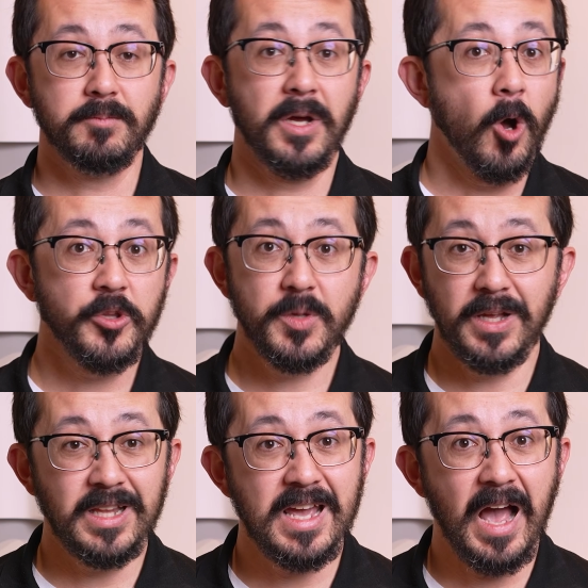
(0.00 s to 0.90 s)
But
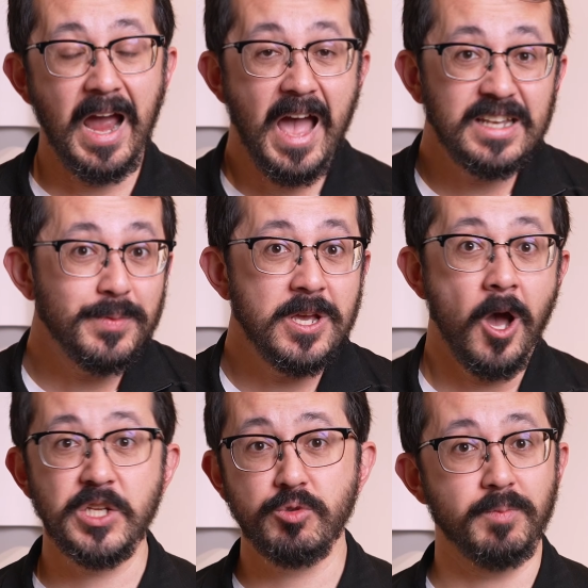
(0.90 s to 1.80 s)
ultimately, I had to be
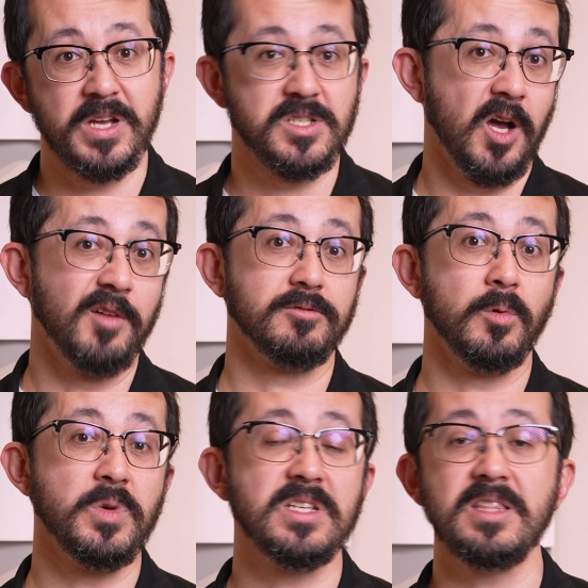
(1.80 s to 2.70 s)
honest with myself.
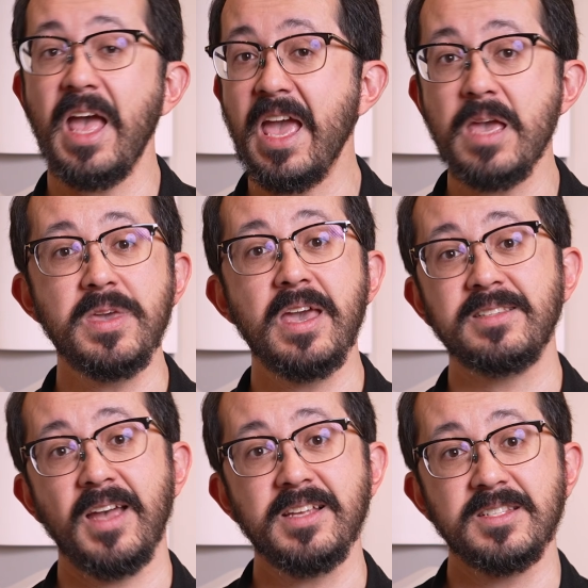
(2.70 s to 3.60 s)
When we did the
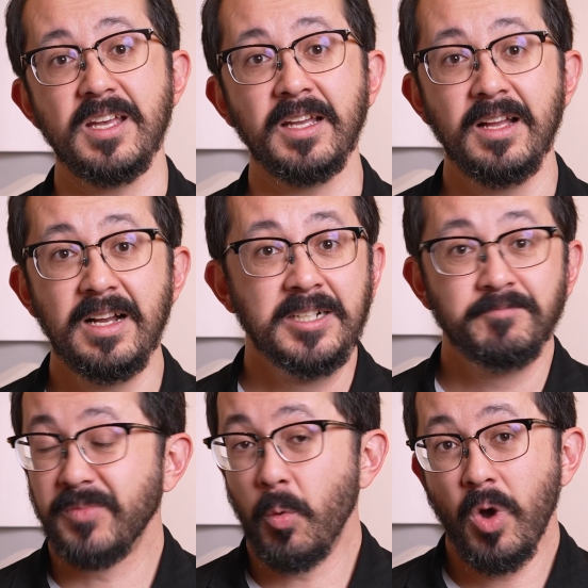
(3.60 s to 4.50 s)
ABA testing,
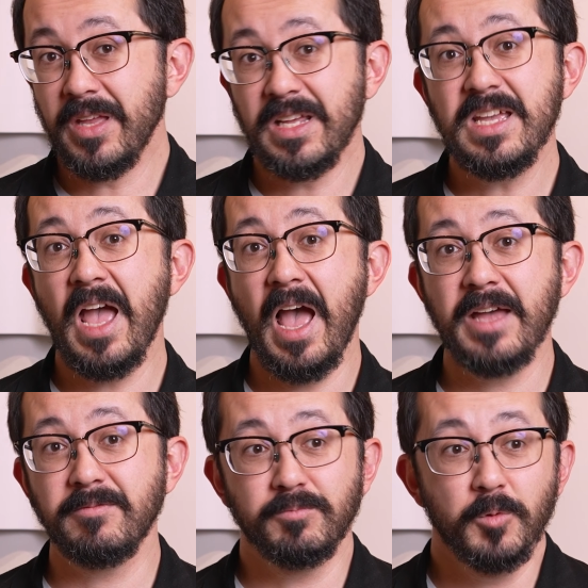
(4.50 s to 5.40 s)
the one that he
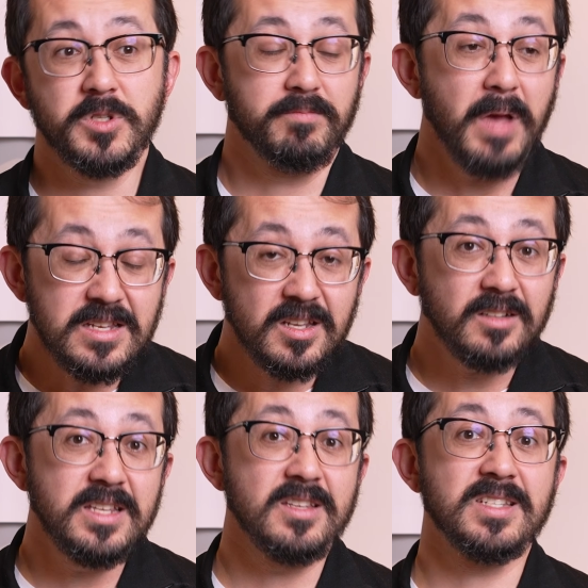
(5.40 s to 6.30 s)
had was
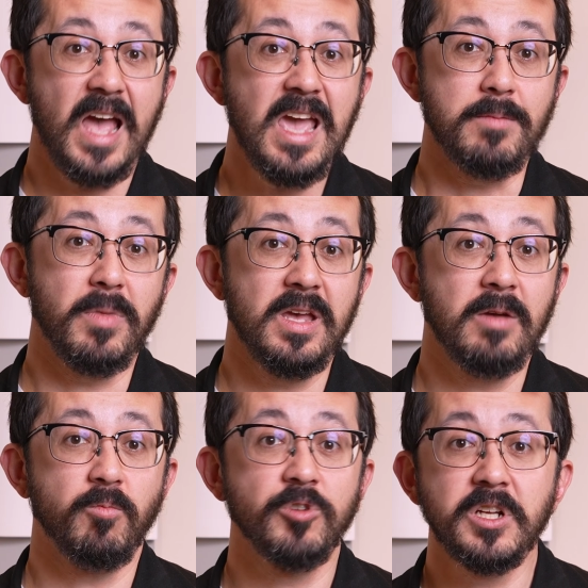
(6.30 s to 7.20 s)
basically the same.
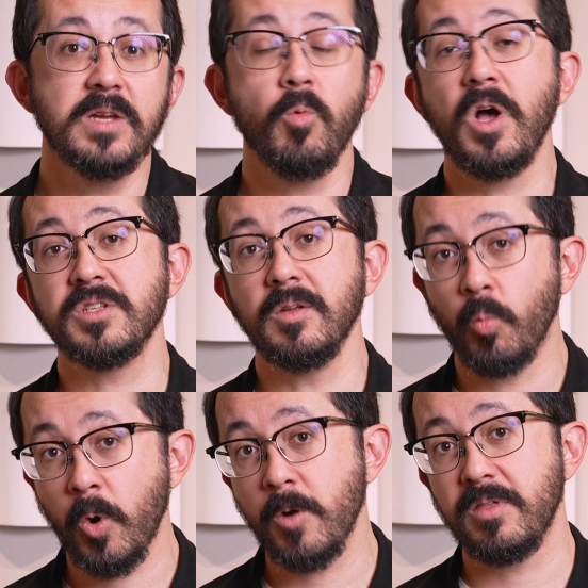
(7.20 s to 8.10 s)
It really wasn't
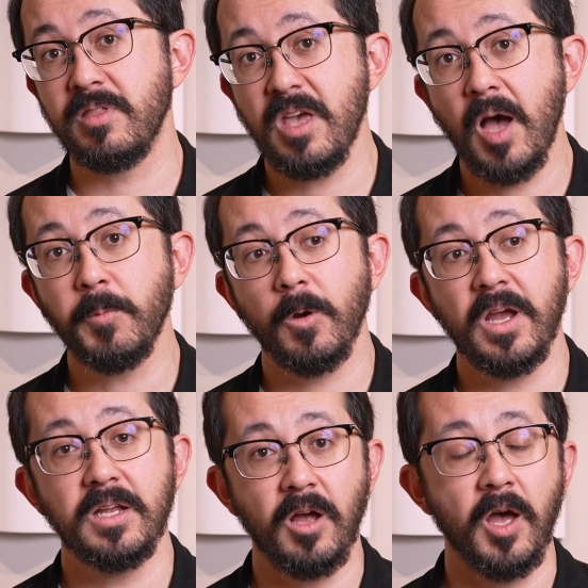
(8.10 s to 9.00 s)
worth the
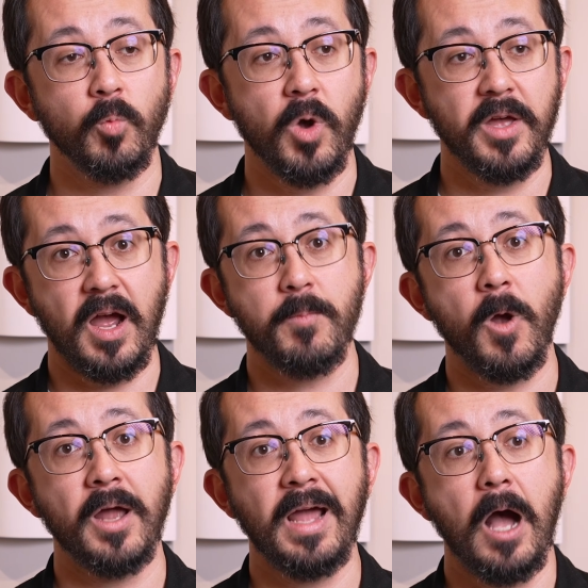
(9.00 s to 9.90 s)
upgrade on what I
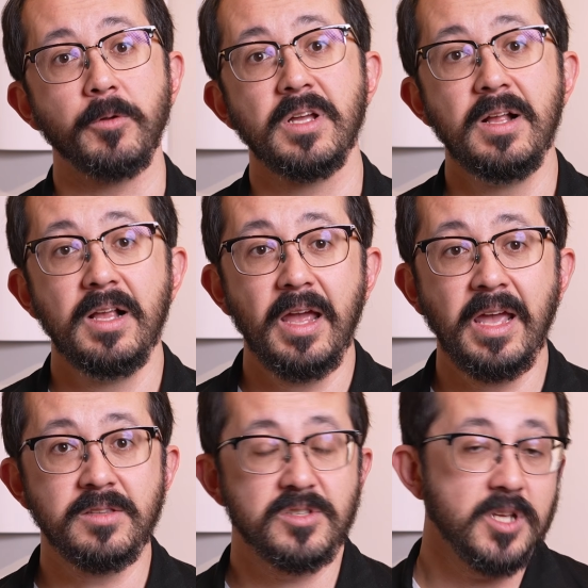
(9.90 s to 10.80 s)
brought out.
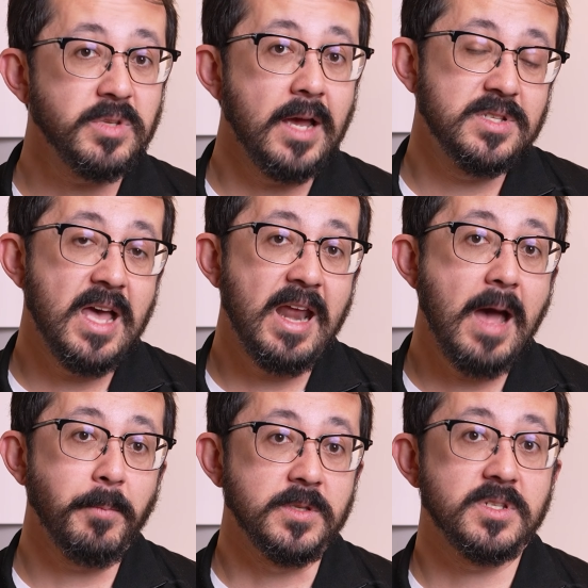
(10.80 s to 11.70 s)
And sometimes that
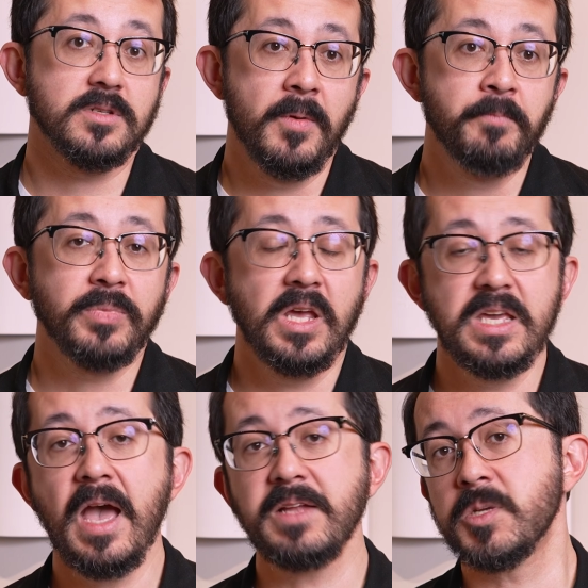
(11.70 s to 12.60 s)
happens.
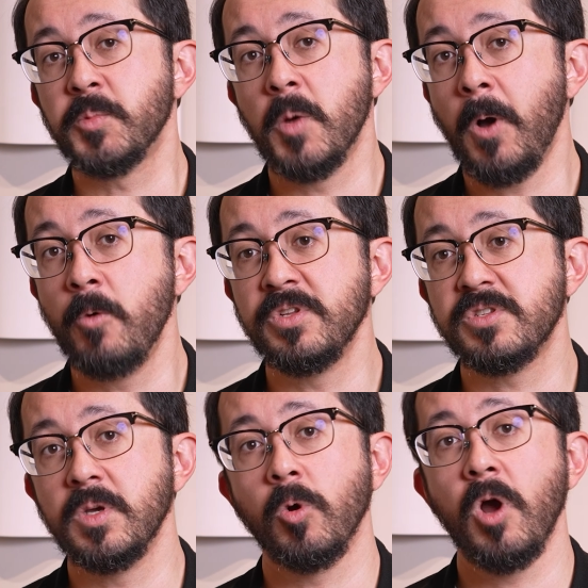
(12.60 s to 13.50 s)
He had some
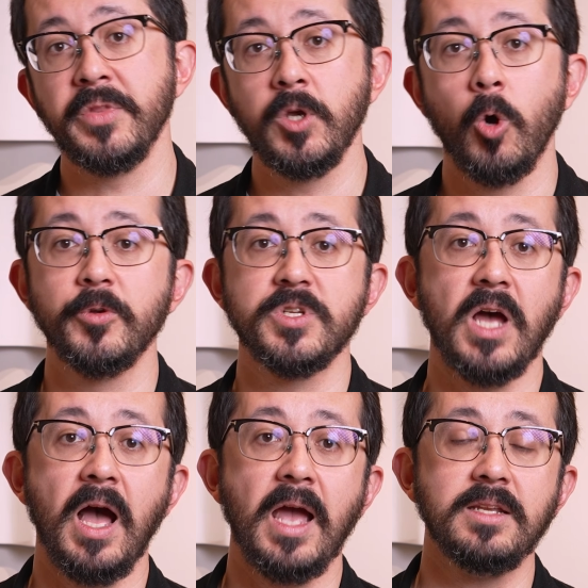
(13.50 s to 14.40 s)
components that were on the older
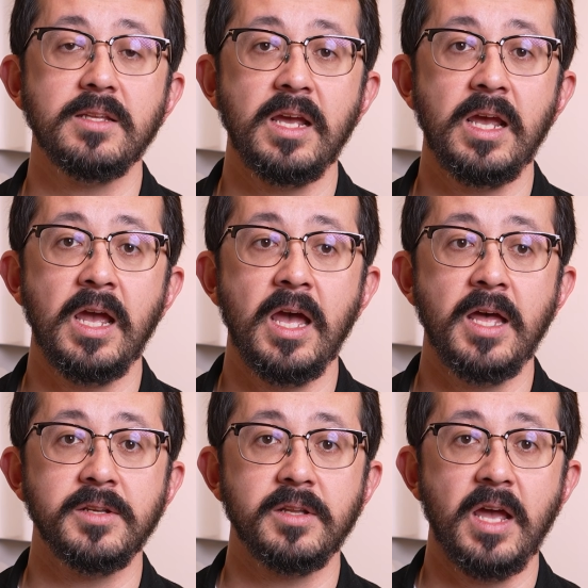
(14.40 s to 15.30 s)
side,
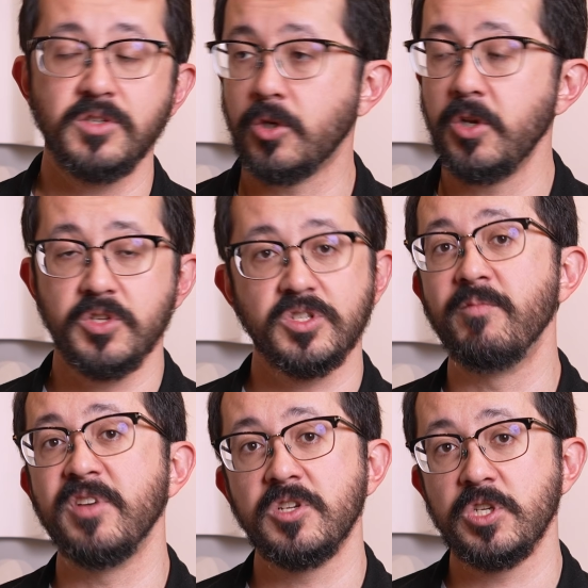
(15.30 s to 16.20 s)
and as good as
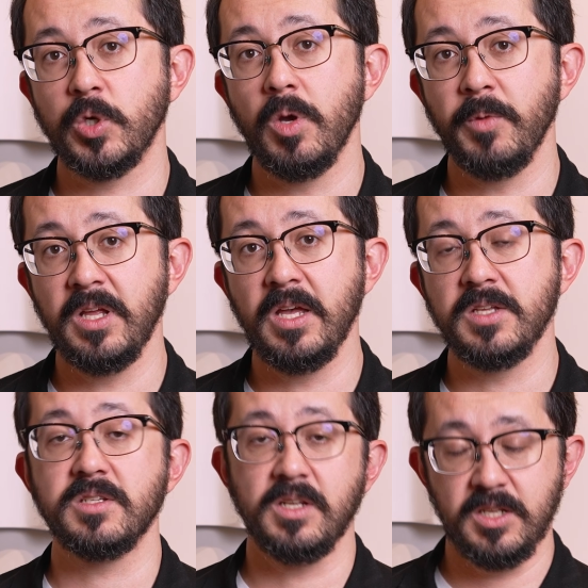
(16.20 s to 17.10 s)
some vintage equipment
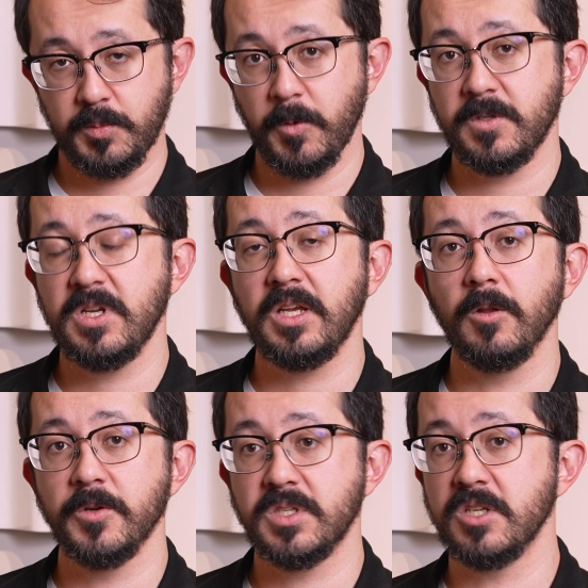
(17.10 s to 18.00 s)
is, in his
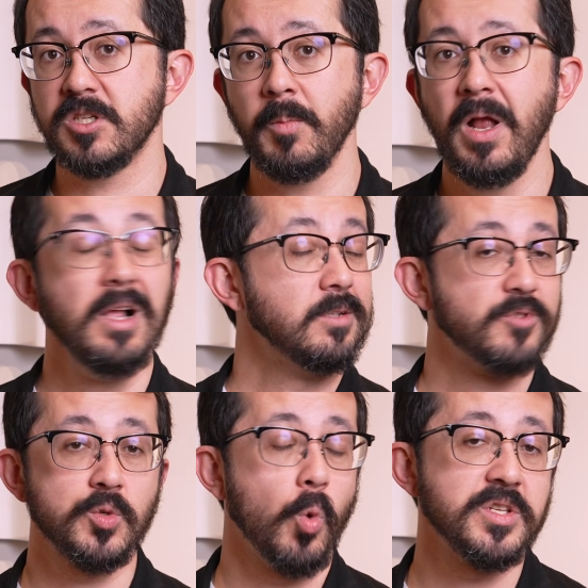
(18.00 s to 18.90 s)
particular system,
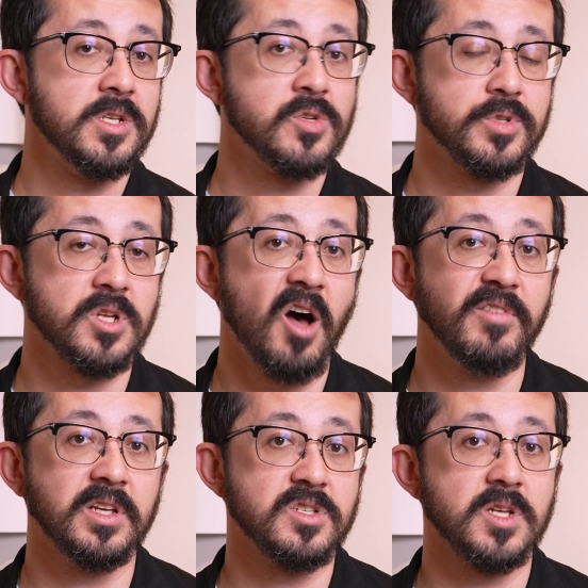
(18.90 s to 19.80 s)
just wasn't as
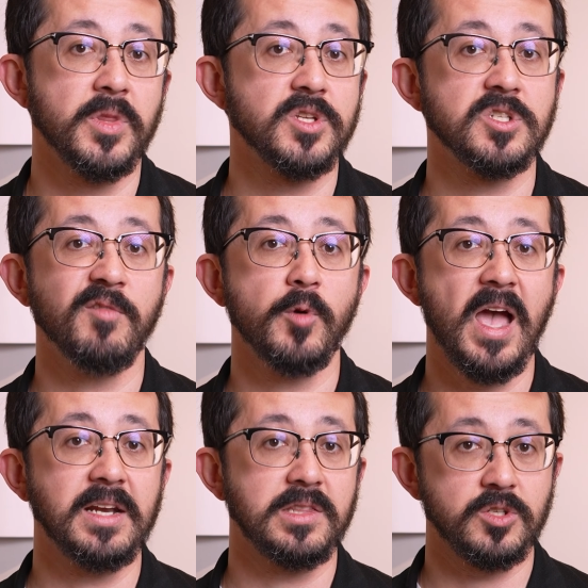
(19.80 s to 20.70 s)
resolving as some of the stuff we
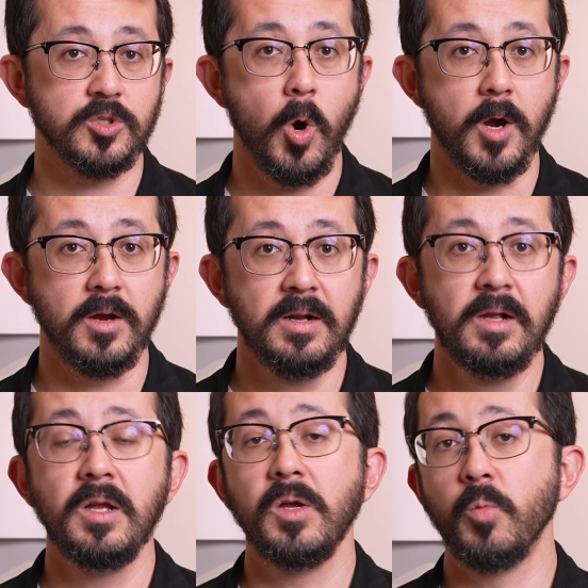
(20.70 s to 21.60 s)
had at the store.
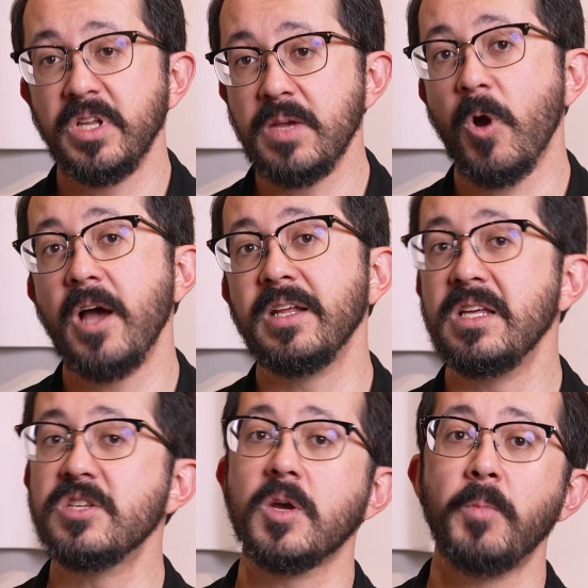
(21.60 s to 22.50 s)
When he brought in
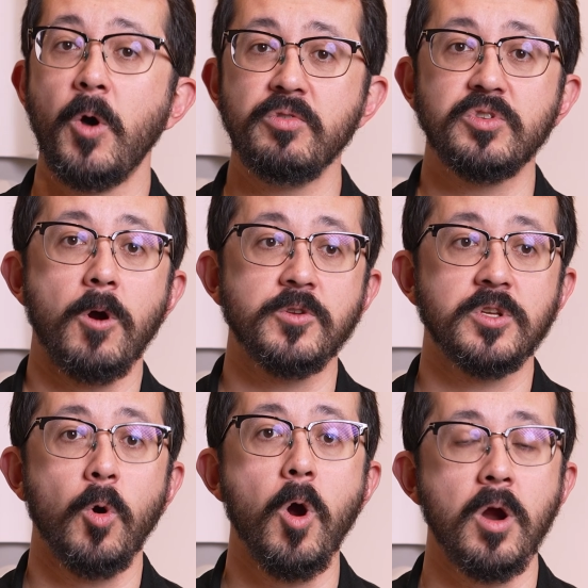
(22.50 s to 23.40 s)
his component to our
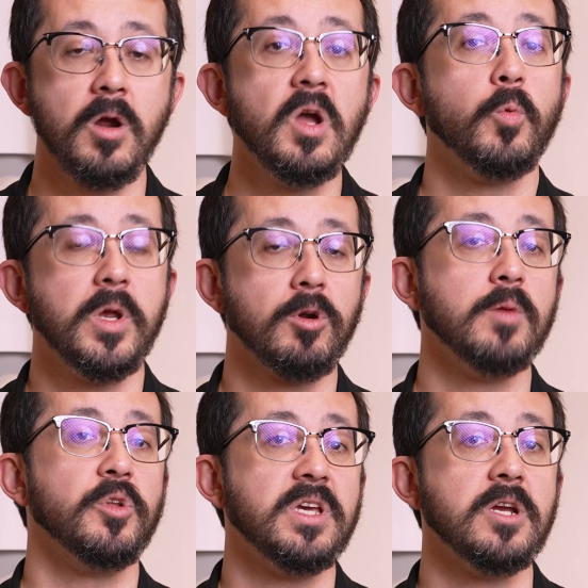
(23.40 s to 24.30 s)
store, we were
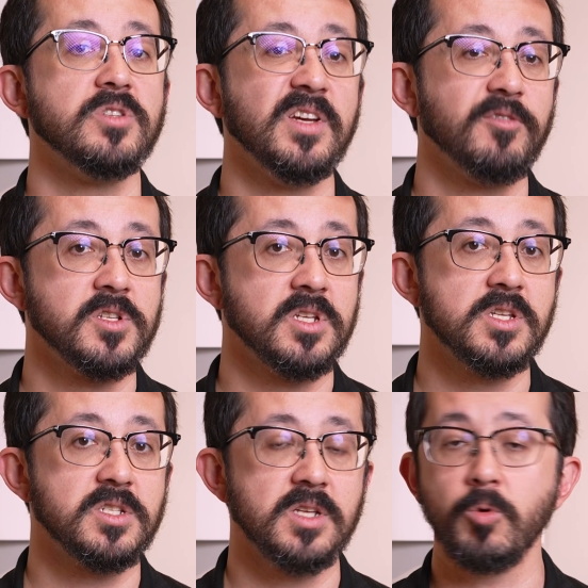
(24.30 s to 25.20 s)
able to hear
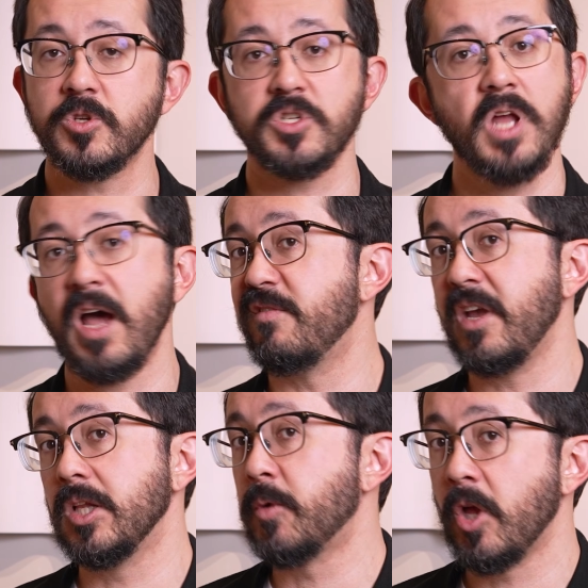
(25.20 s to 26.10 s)
differences that were just not
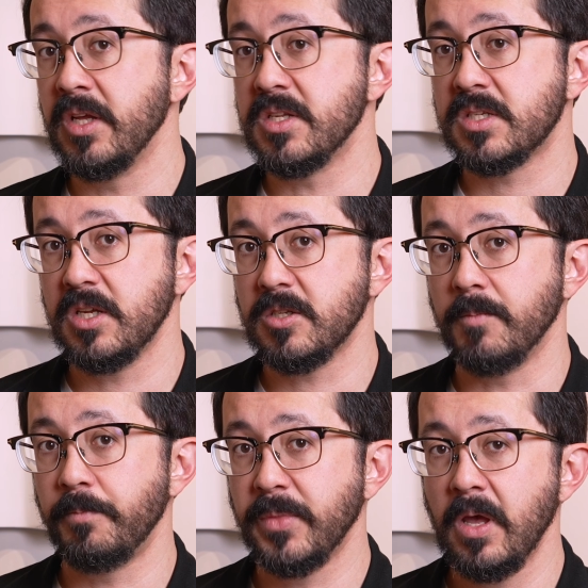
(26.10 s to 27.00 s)
available on his system.